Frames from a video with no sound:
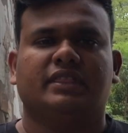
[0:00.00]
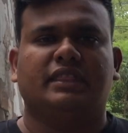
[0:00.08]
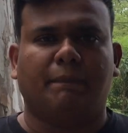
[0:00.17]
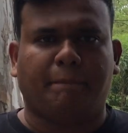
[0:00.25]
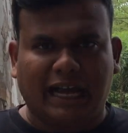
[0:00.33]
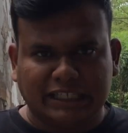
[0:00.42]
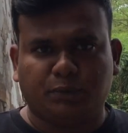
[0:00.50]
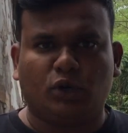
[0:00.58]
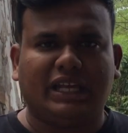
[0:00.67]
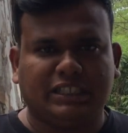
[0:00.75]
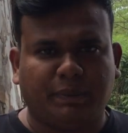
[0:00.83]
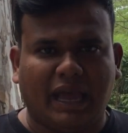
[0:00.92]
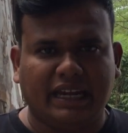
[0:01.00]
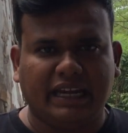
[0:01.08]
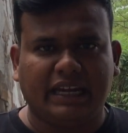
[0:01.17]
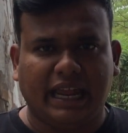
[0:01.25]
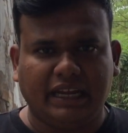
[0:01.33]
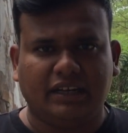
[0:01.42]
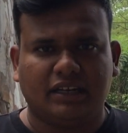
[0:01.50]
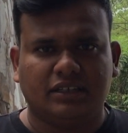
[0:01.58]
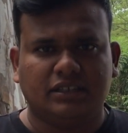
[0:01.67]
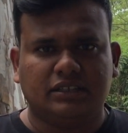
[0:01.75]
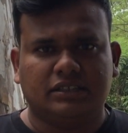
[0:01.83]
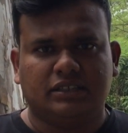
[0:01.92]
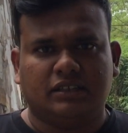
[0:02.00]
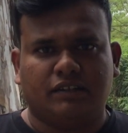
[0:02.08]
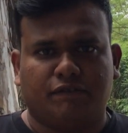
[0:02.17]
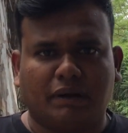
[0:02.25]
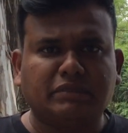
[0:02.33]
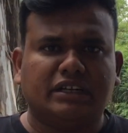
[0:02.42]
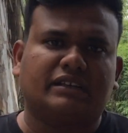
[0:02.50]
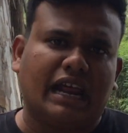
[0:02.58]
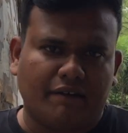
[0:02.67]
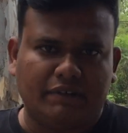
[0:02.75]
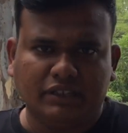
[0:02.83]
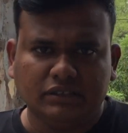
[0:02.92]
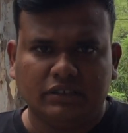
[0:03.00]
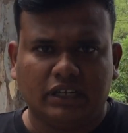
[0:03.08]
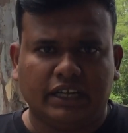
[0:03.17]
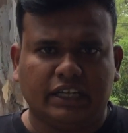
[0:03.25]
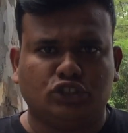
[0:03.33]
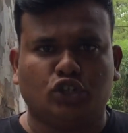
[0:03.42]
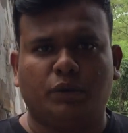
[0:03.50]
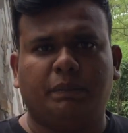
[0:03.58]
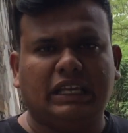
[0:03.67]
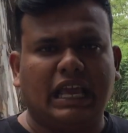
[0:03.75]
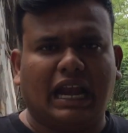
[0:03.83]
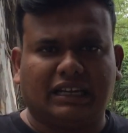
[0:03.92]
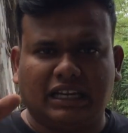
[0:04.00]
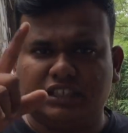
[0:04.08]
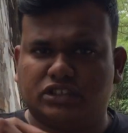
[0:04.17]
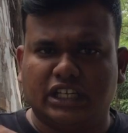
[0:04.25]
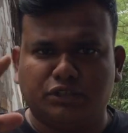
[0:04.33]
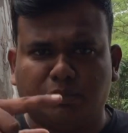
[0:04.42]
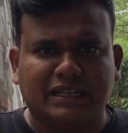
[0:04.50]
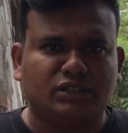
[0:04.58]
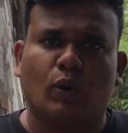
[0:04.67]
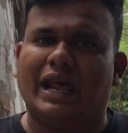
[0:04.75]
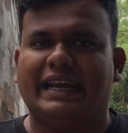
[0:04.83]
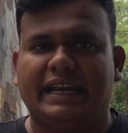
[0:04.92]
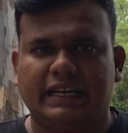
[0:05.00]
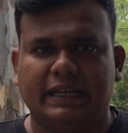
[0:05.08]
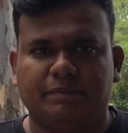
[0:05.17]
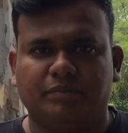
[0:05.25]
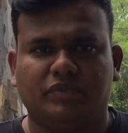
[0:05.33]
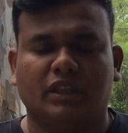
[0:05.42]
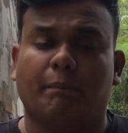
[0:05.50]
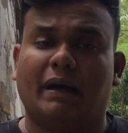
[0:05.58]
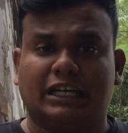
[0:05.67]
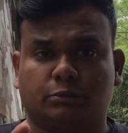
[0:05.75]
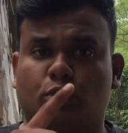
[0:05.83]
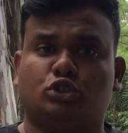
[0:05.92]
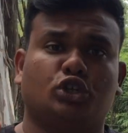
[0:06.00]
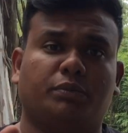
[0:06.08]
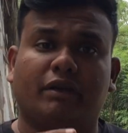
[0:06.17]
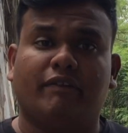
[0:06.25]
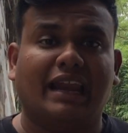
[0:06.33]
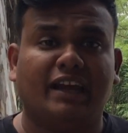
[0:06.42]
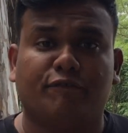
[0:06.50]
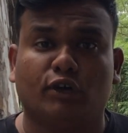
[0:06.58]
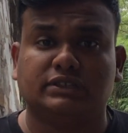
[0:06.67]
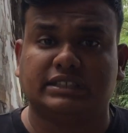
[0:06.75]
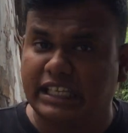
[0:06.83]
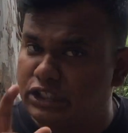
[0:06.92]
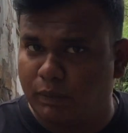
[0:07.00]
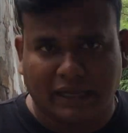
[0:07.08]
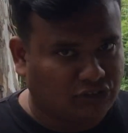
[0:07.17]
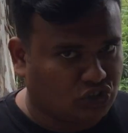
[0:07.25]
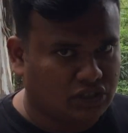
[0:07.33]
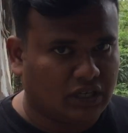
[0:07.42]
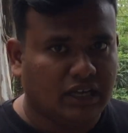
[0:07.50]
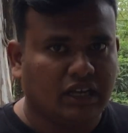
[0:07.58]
The passport expiry date from the travel should be at least 6 months validity. The passport should be valid for 6 months.